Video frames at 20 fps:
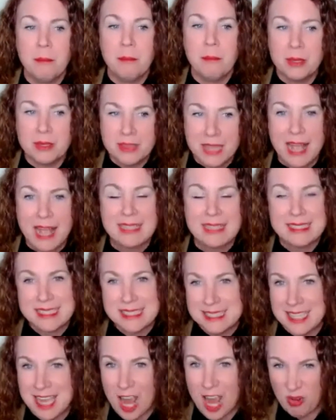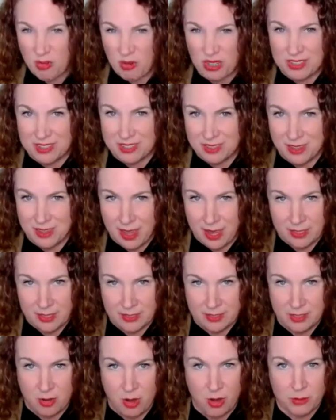But that's not really the
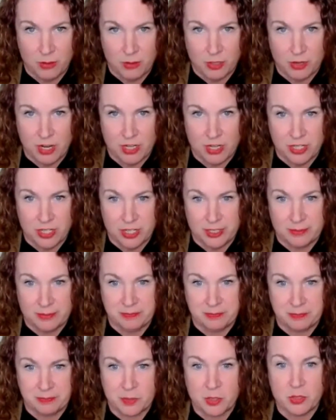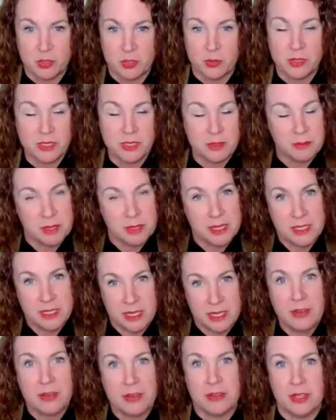case in arbitration. So it's a big
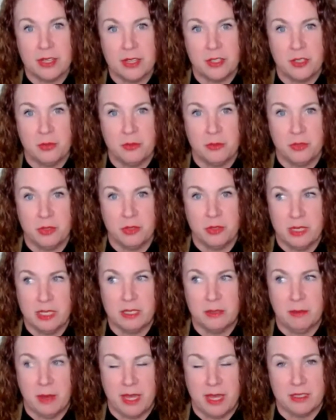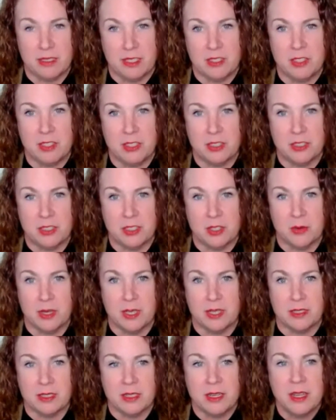deal, and you need to pay attention to
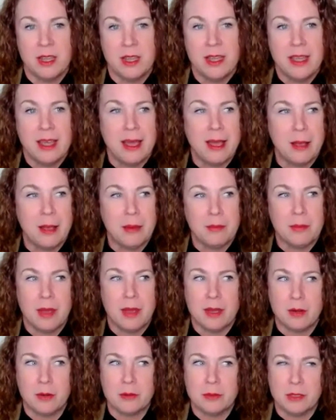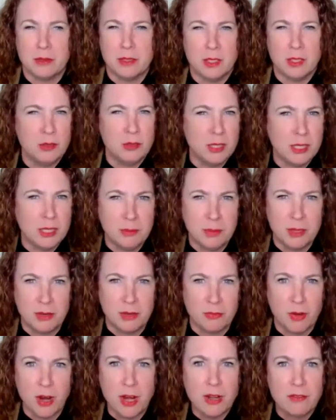it. I don't know that you need to be
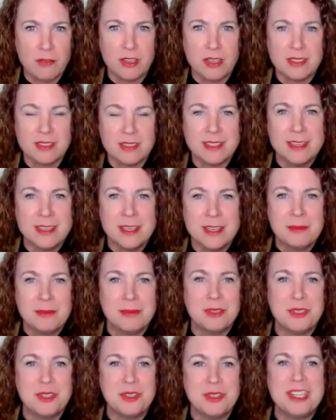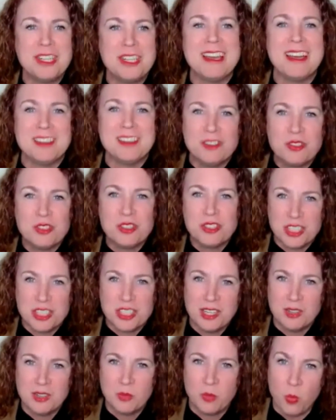afraid of it, but you need to
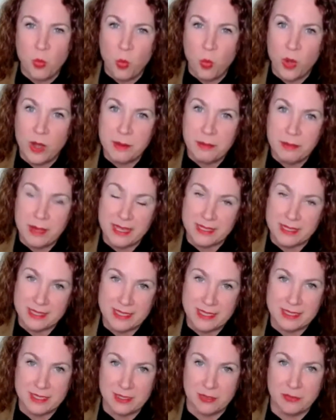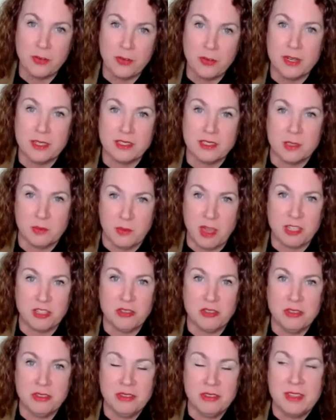understand what makes it different and
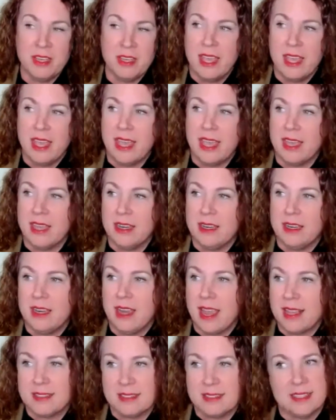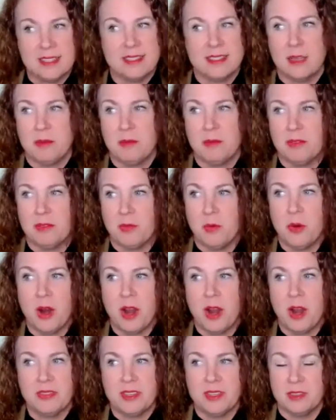special. And as I said before,
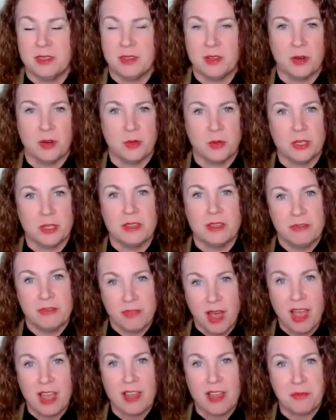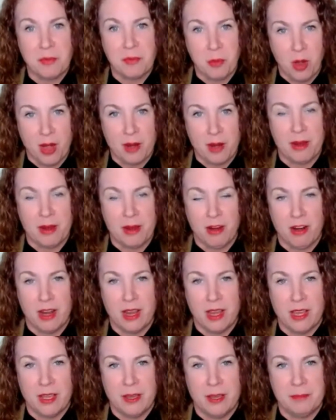I think there are really 5
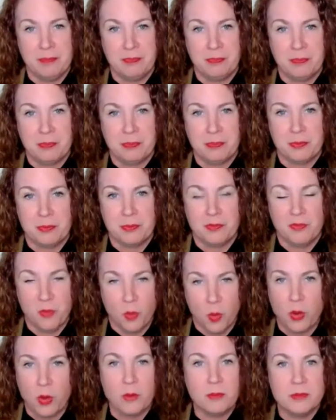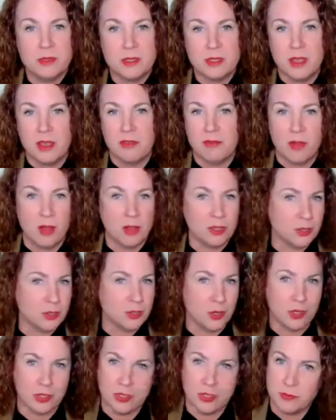primary forms of
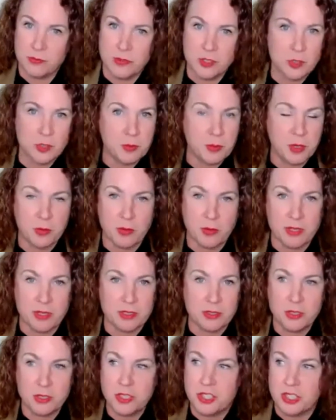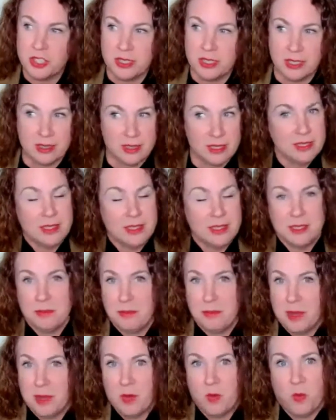alternative dispute resolution, and this is a
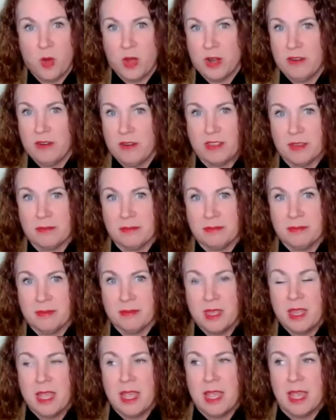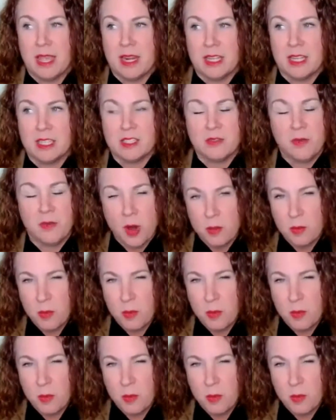big one of them. And it's far